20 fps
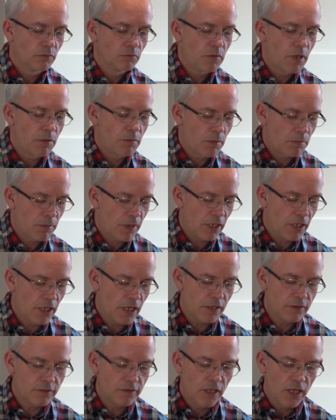maybe a bit
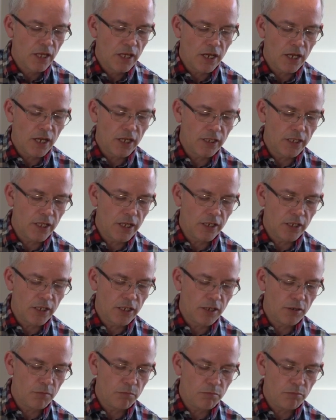less, and then
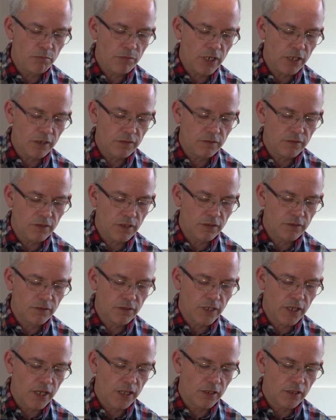I mix it
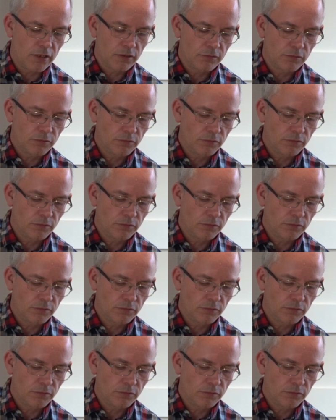together.